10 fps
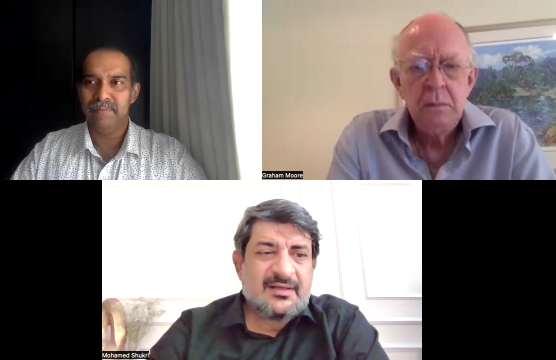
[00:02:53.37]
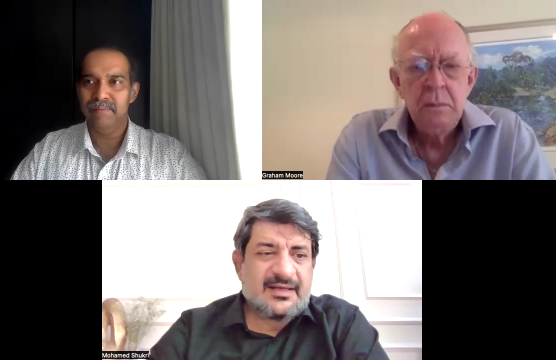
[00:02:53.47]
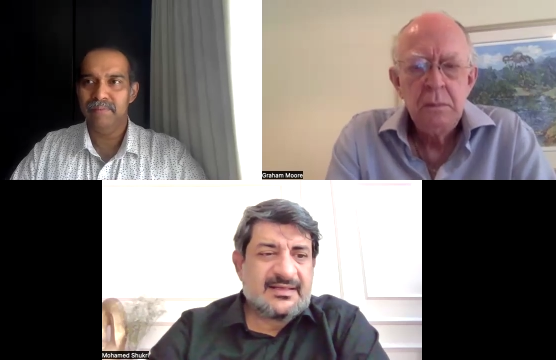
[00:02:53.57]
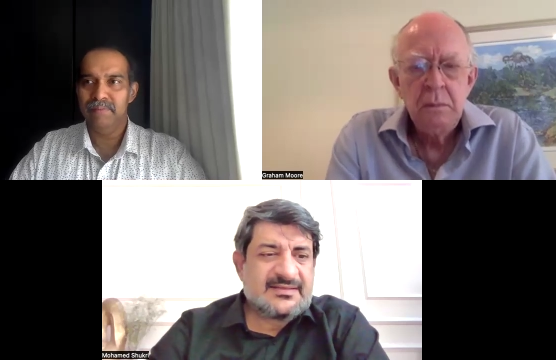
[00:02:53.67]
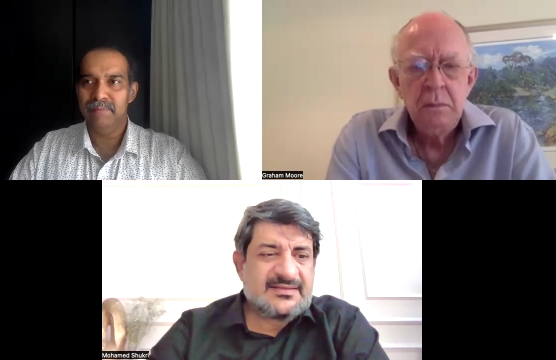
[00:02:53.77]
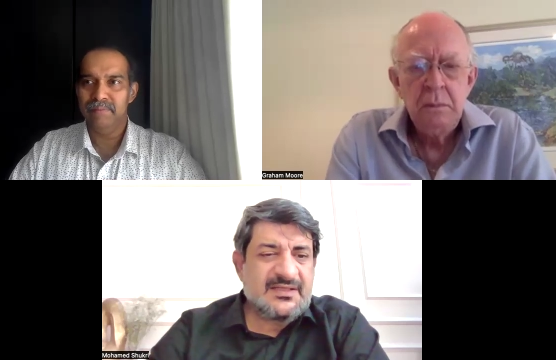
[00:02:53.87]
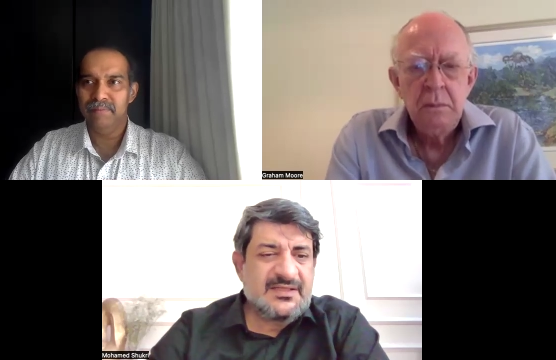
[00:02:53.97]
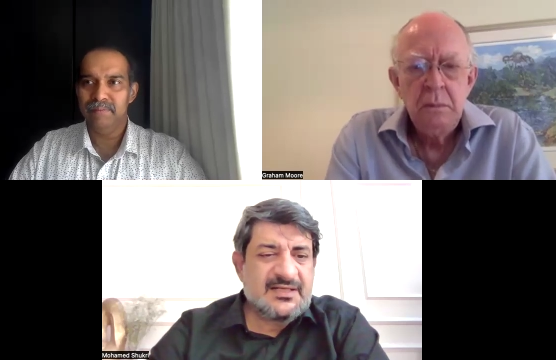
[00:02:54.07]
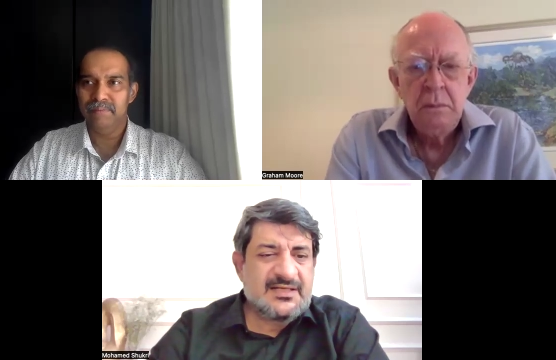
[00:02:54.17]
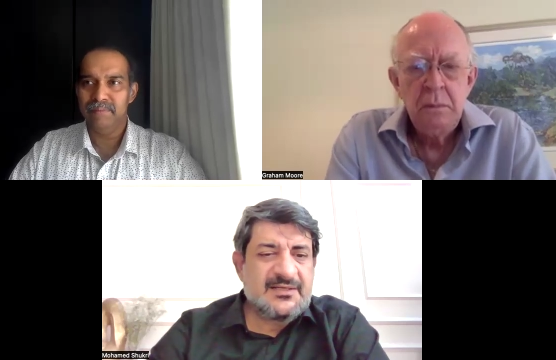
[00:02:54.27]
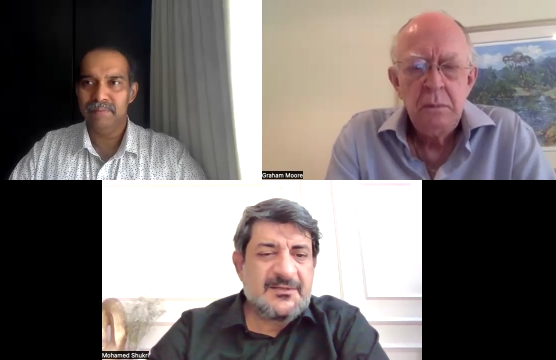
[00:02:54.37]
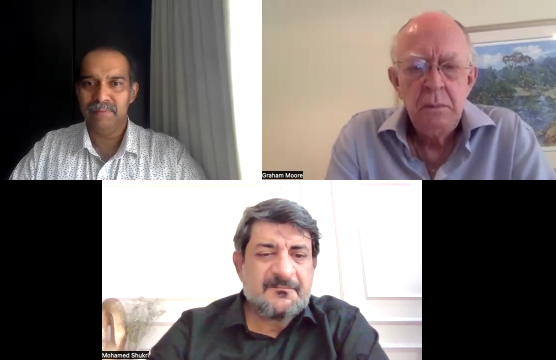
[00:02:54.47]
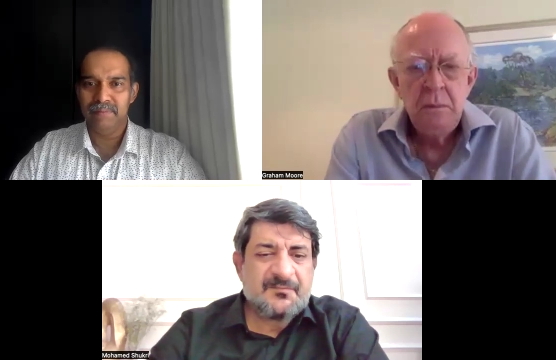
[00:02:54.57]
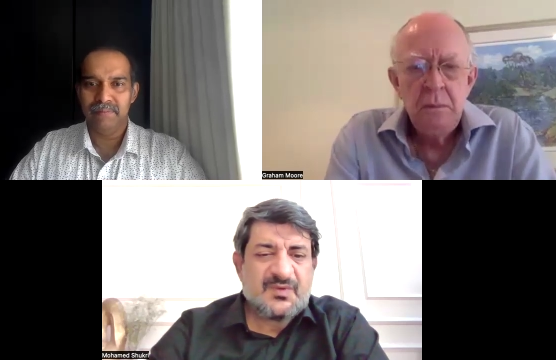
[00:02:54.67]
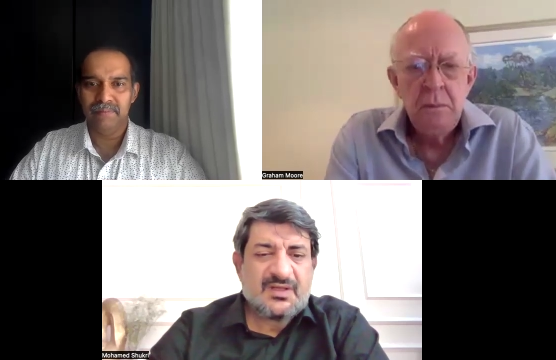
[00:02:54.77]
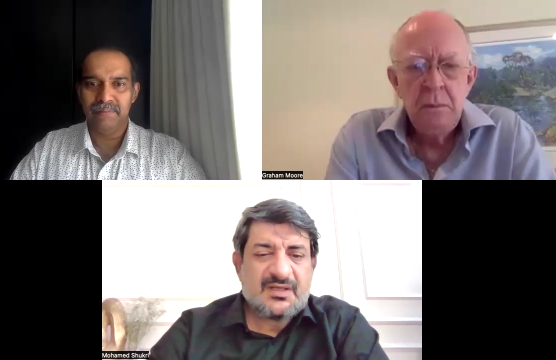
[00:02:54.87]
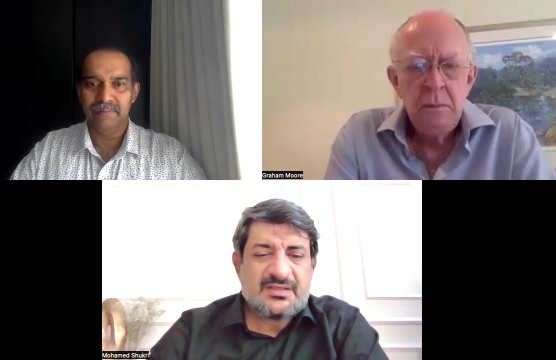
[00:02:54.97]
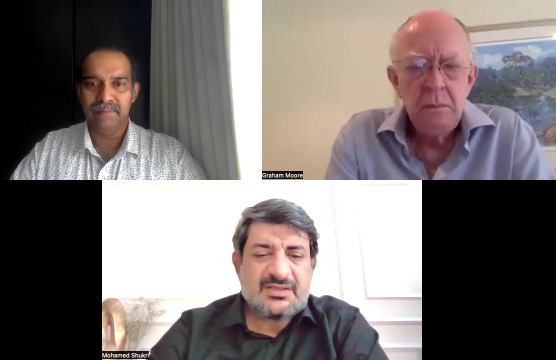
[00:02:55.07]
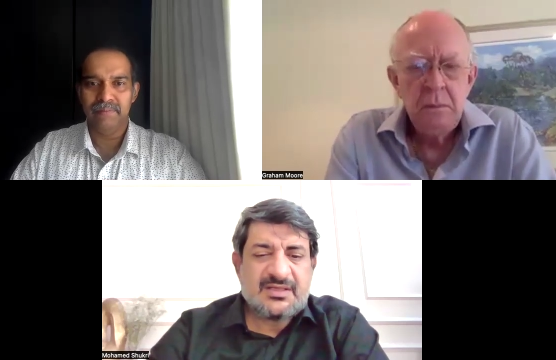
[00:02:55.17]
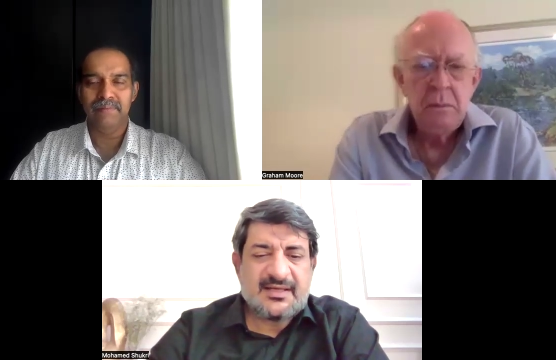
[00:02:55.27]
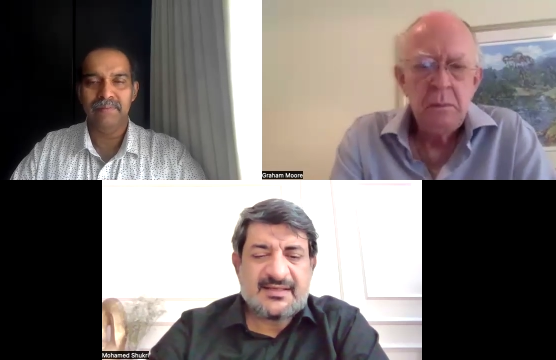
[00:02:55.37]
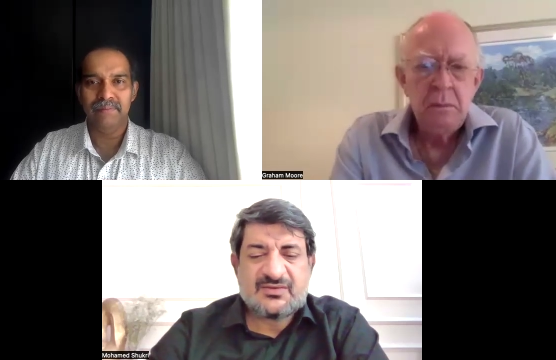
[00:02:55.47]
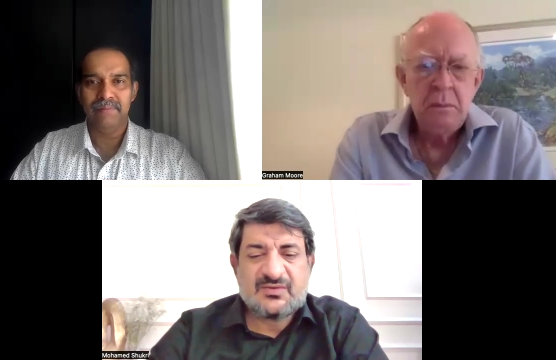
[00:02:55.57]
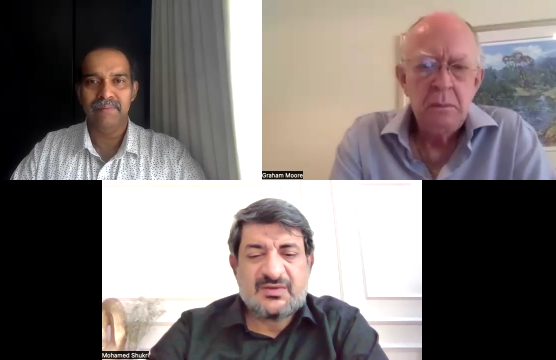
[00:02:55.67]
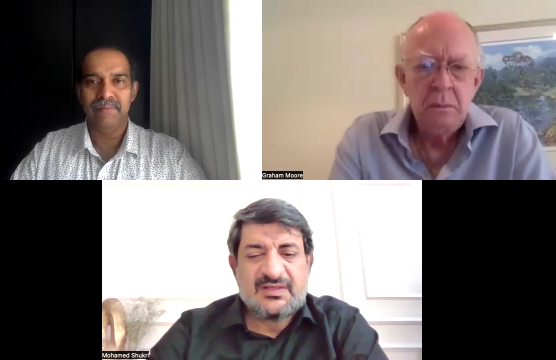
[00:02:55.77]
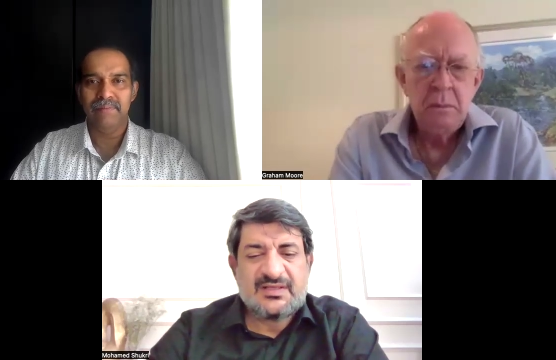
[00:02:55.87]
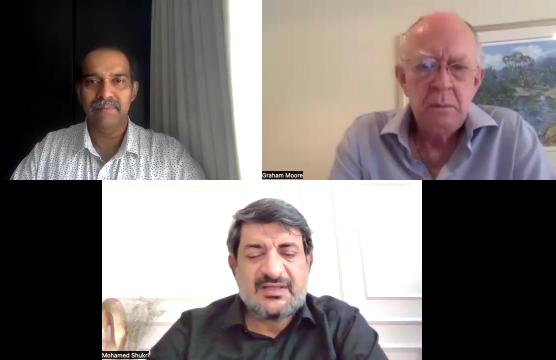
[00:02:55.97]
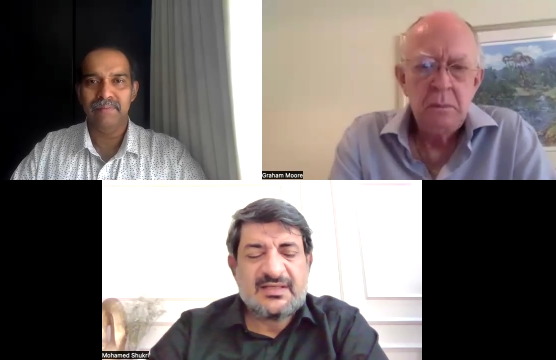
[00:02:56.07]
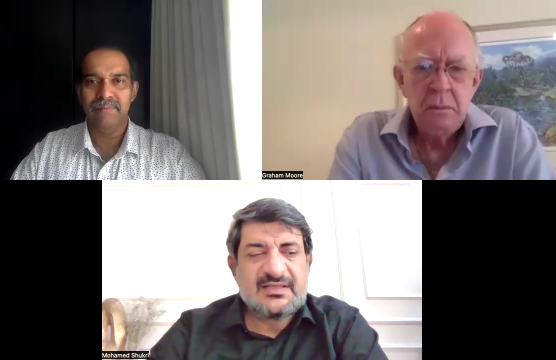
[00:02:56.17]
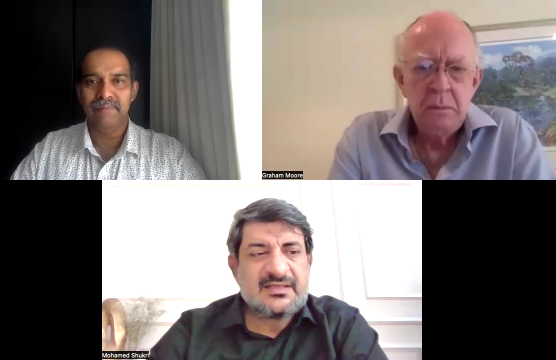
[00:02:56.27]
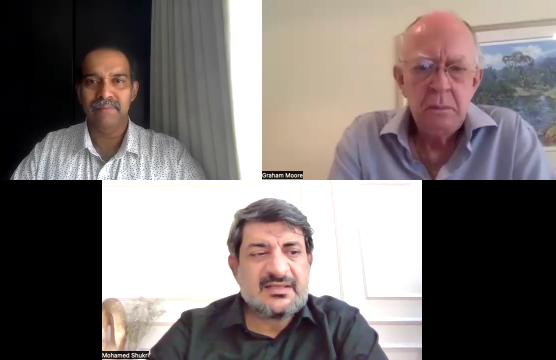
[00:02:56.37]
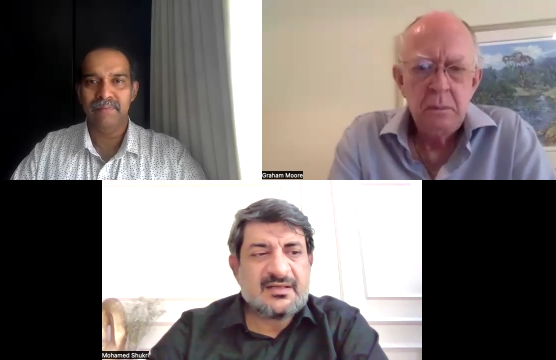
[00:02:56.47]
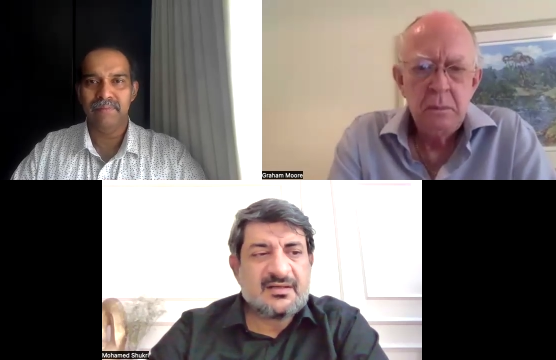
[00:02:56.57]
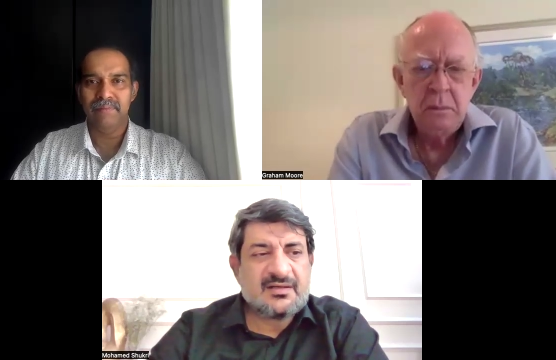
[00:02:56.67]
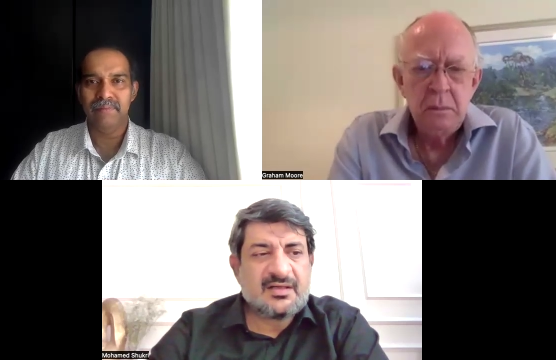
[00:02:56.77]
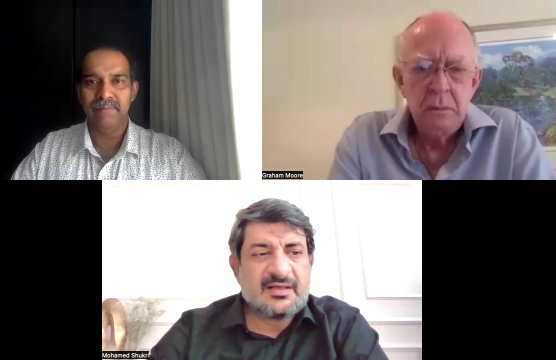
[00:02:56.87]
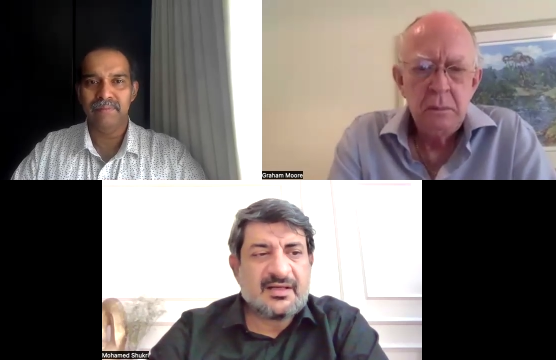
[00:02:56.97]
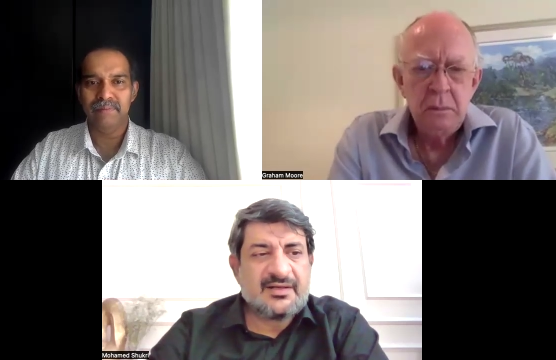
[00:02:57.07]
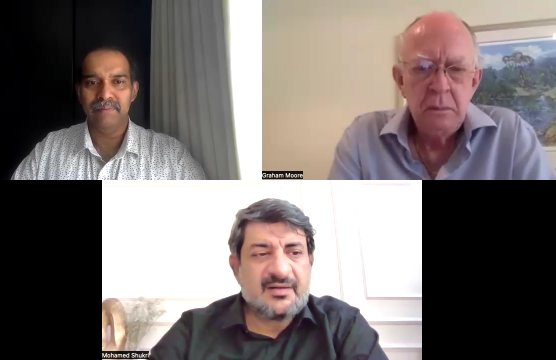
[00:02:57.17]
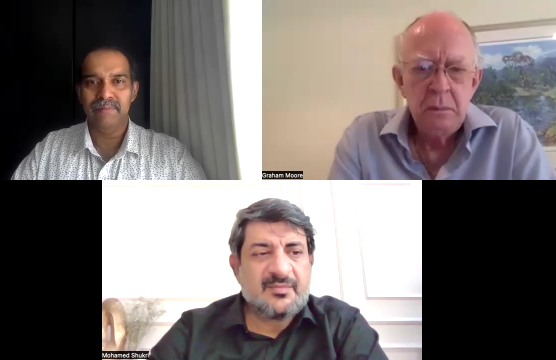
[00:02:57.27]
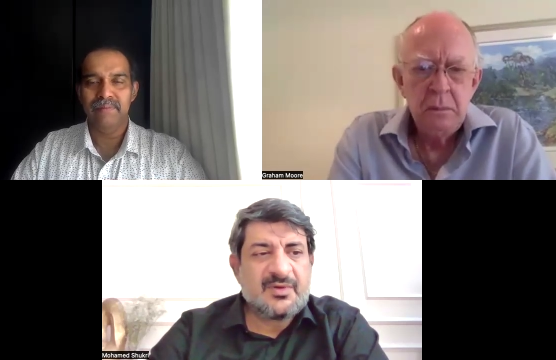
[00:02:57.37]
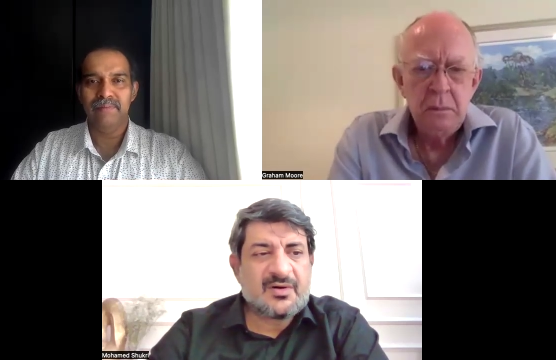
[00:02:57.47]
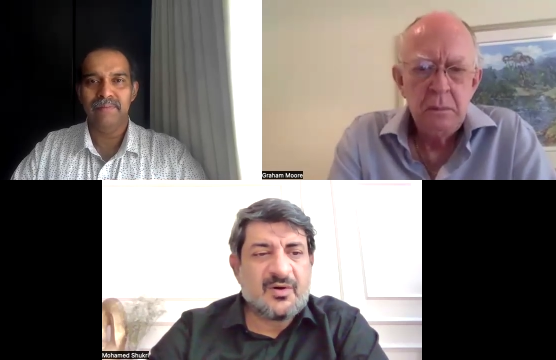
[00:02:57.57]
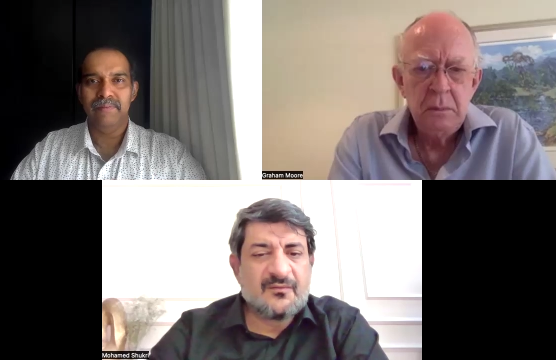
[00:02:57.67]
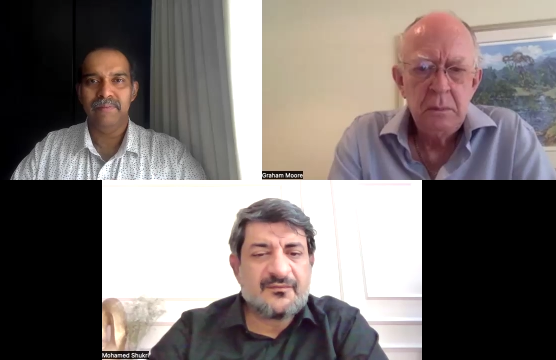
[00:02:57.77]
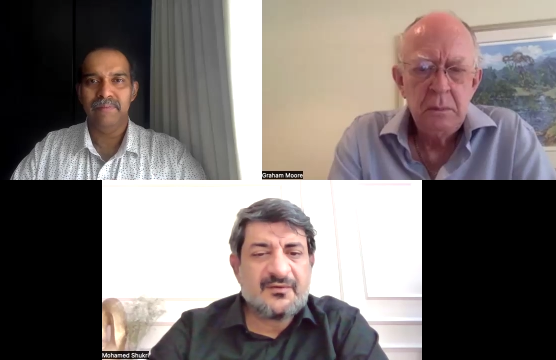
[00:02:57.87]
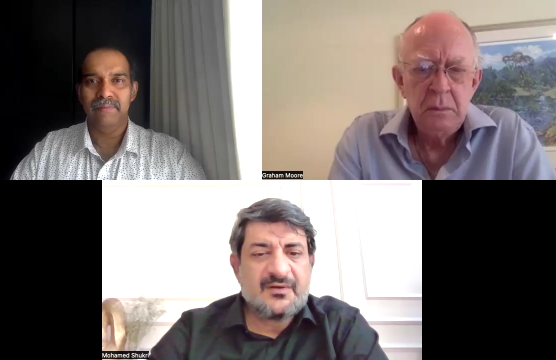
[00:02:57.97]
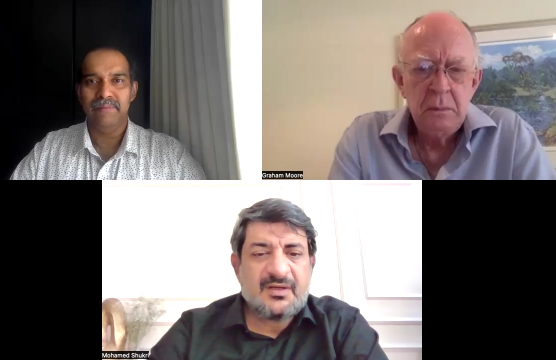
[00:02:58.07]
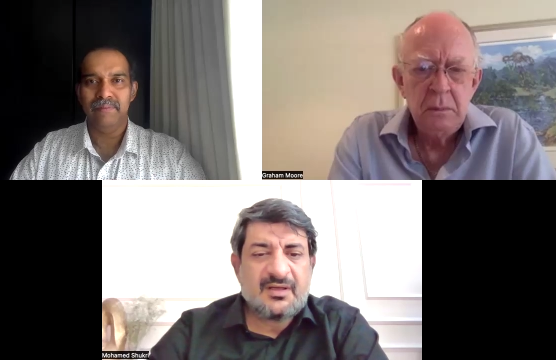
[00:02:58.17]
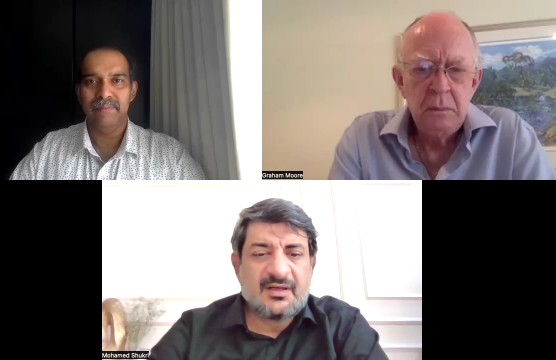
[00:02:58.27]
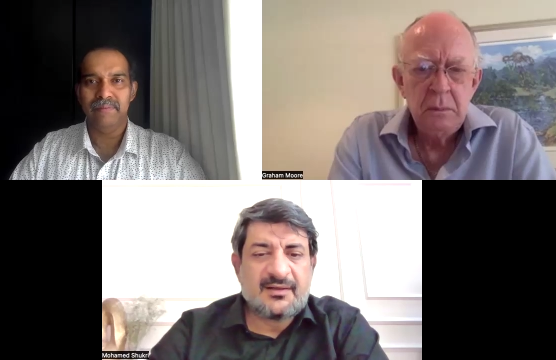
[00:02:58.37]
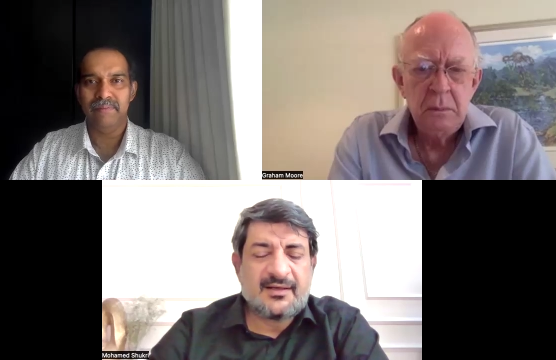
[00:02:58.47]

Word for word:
Speaker 1: and suddenly she has to lead a number of uh,